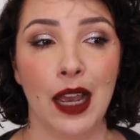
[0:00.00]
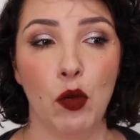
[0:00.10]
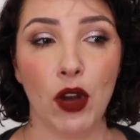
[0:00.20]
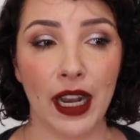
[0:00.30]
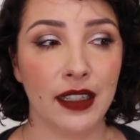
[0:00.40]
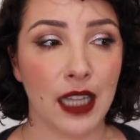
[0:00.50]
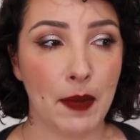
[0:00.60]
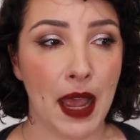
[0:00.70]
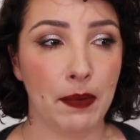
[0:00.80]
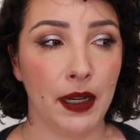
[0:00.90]
What ends
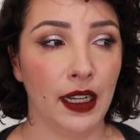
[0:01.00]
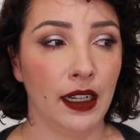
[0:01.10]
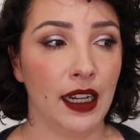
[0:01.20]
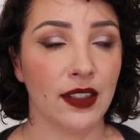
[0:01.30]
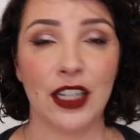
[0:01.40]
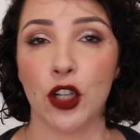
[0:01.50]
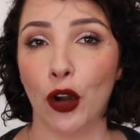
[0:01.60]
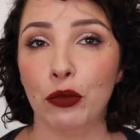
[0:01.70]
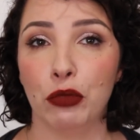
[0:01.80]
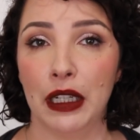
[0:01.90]
up happening is I
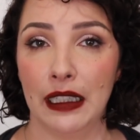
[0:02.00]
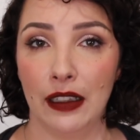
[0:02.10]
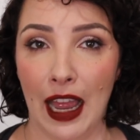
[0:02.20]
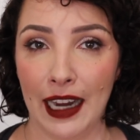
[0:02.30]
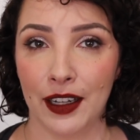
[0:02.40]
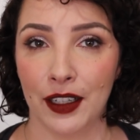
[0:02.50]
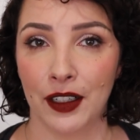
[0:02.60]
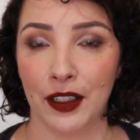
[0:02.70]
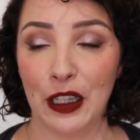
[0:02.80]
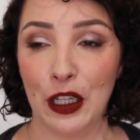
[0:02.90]
don't really like
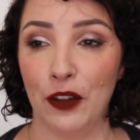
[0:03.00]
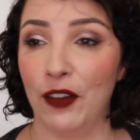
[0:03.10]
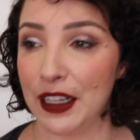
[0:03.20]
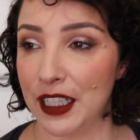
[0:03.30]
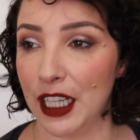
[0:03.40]
the effect it